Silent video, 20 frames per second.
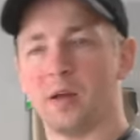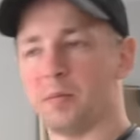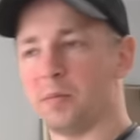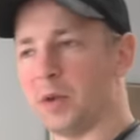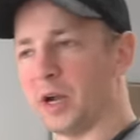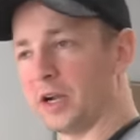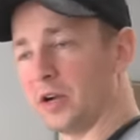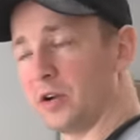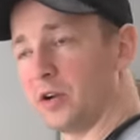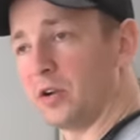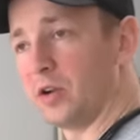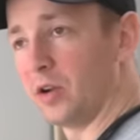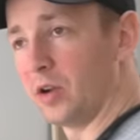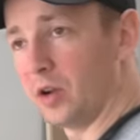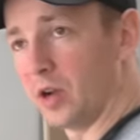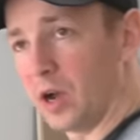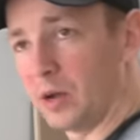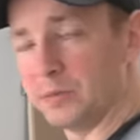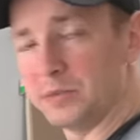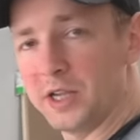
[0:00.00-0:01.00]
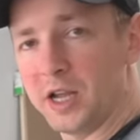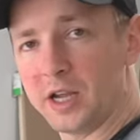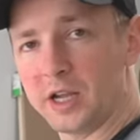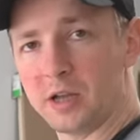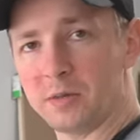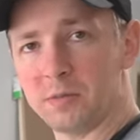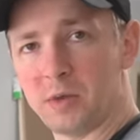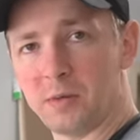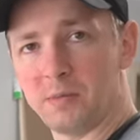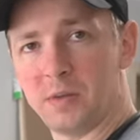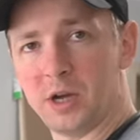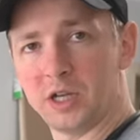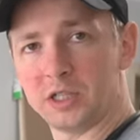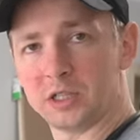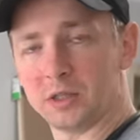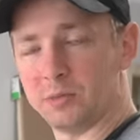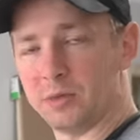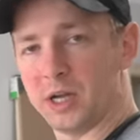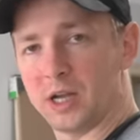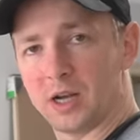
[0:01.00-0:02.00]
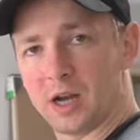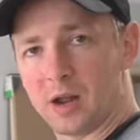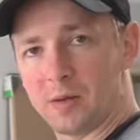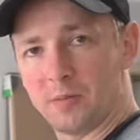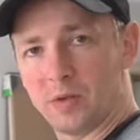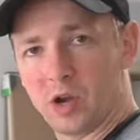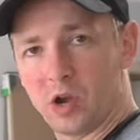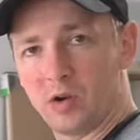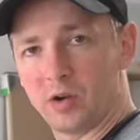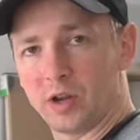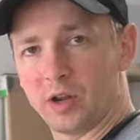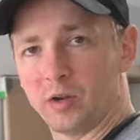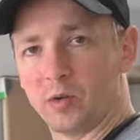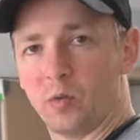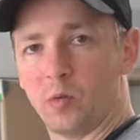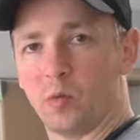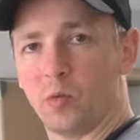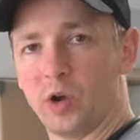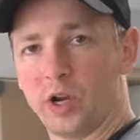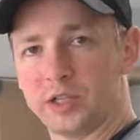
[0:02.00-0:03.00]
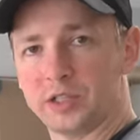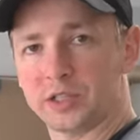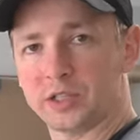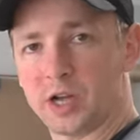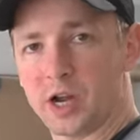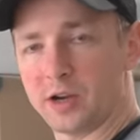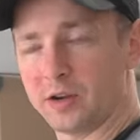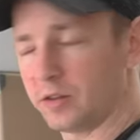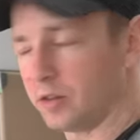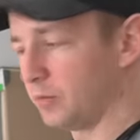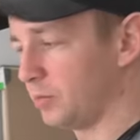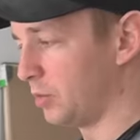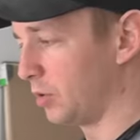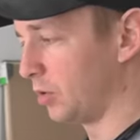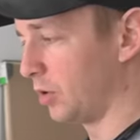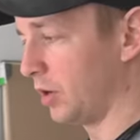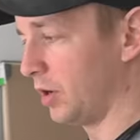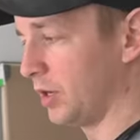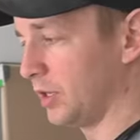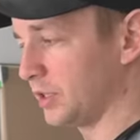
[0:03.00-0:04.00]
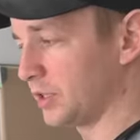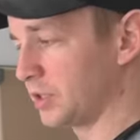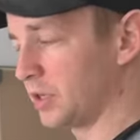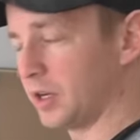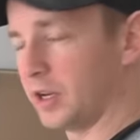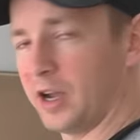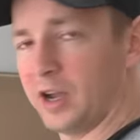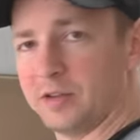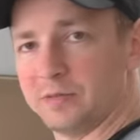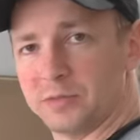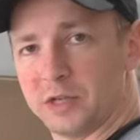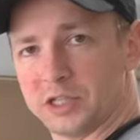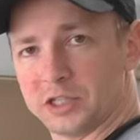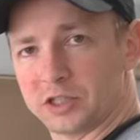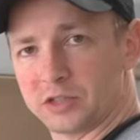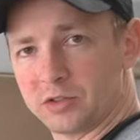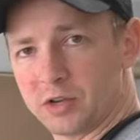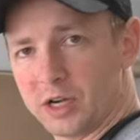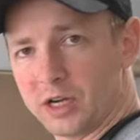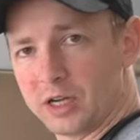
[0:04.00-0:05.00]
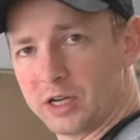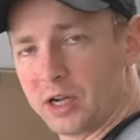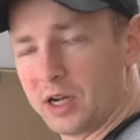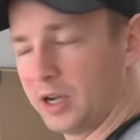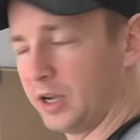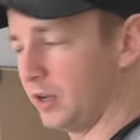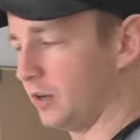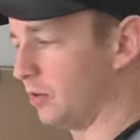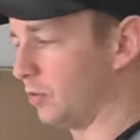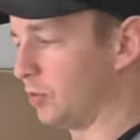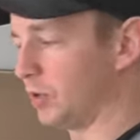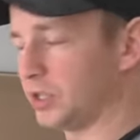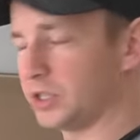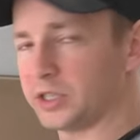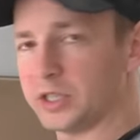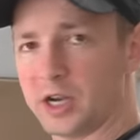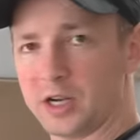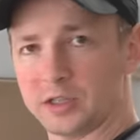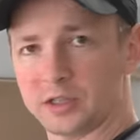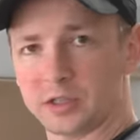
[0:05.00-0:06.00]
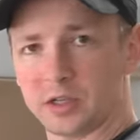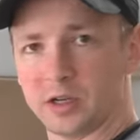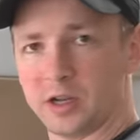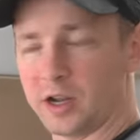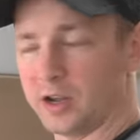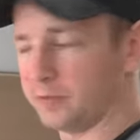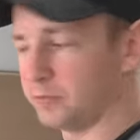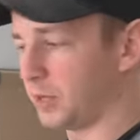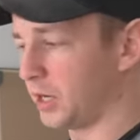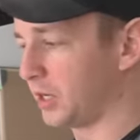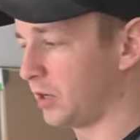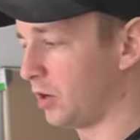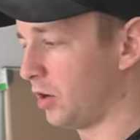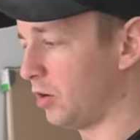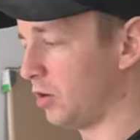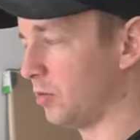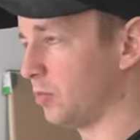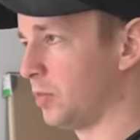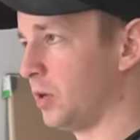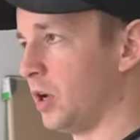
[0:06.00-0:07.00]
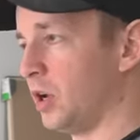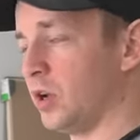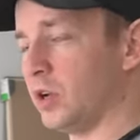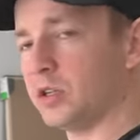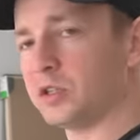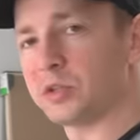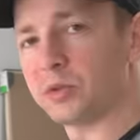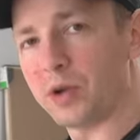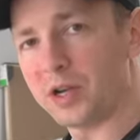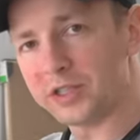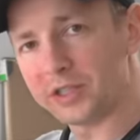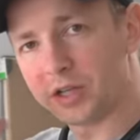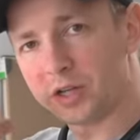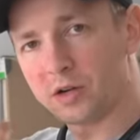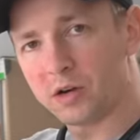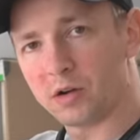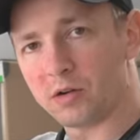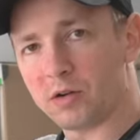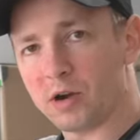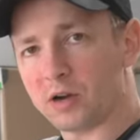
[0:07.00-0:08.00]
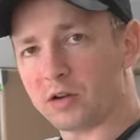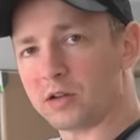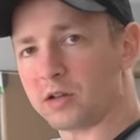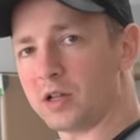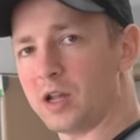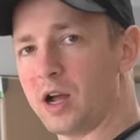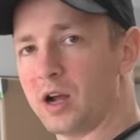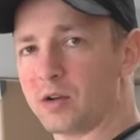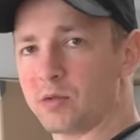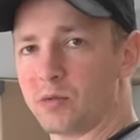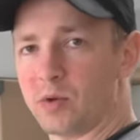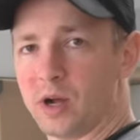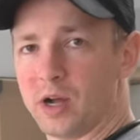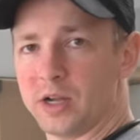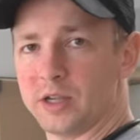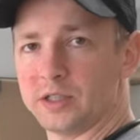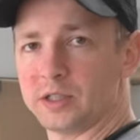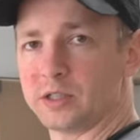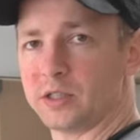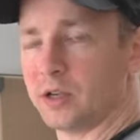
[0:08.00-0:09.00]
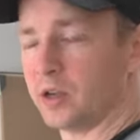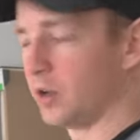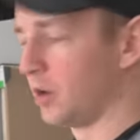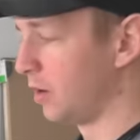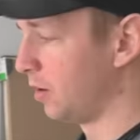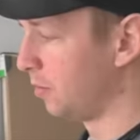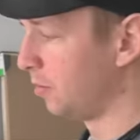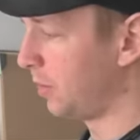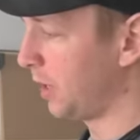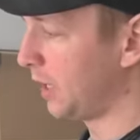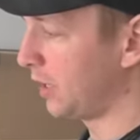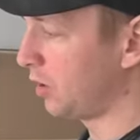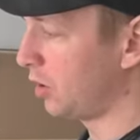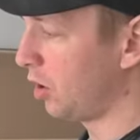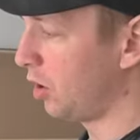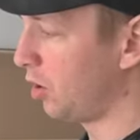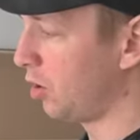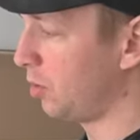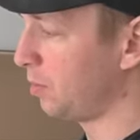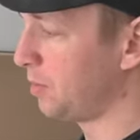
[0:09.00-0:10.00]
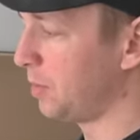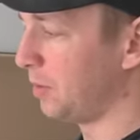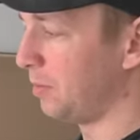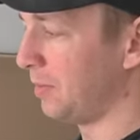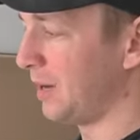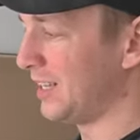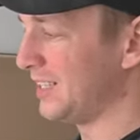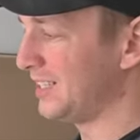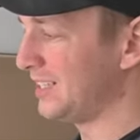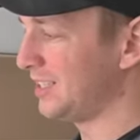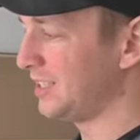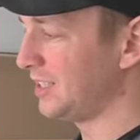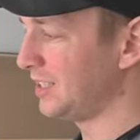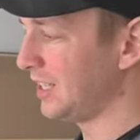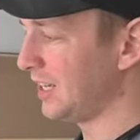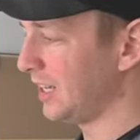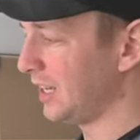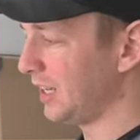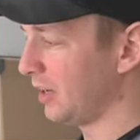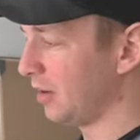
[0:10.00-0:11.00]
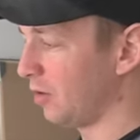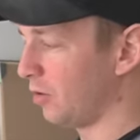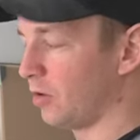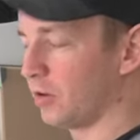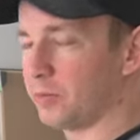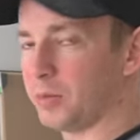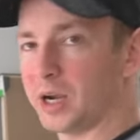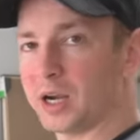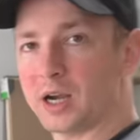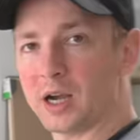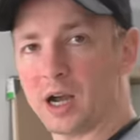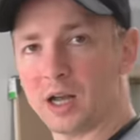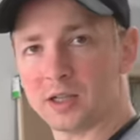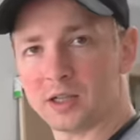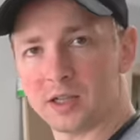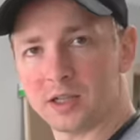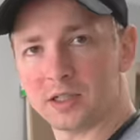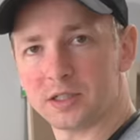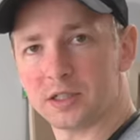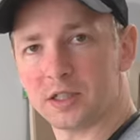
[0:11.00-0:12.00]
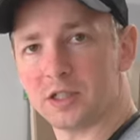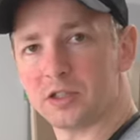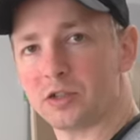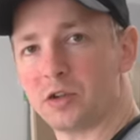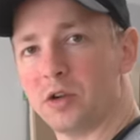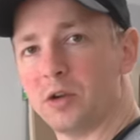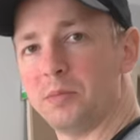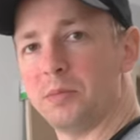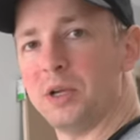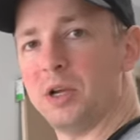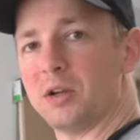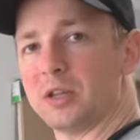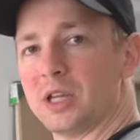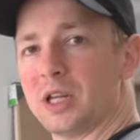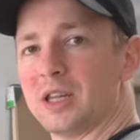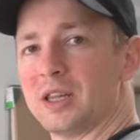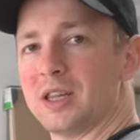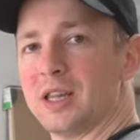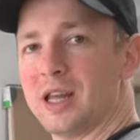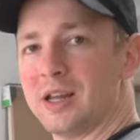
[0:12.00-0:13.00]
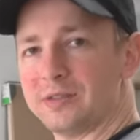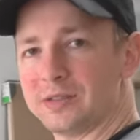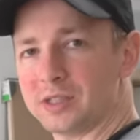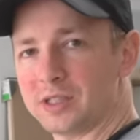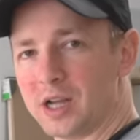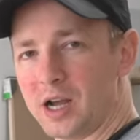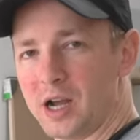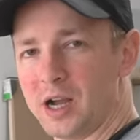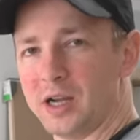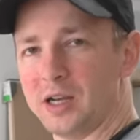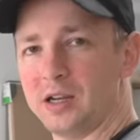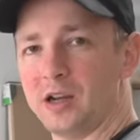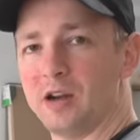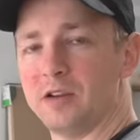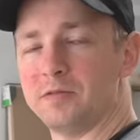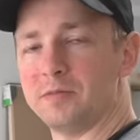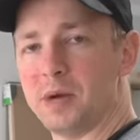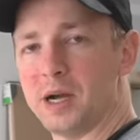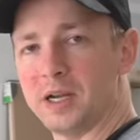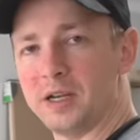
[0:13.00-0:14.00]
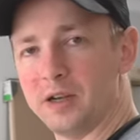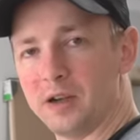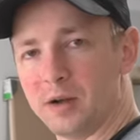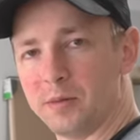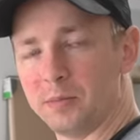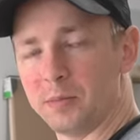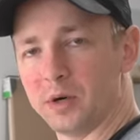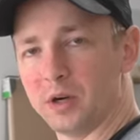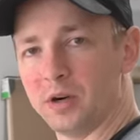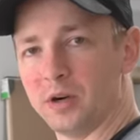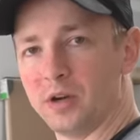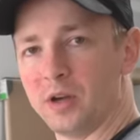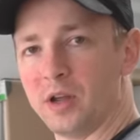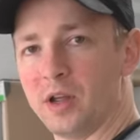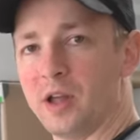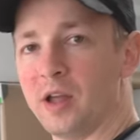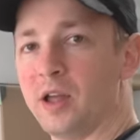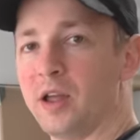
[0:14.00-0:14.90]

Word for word: my, I'm taking my measurement and I'm noting which side of the board is gonna have my straight cut and which side is gonna have my cope. So as I go around clockwise, my cope, my C on my cut list is gonna be on the left side of my number.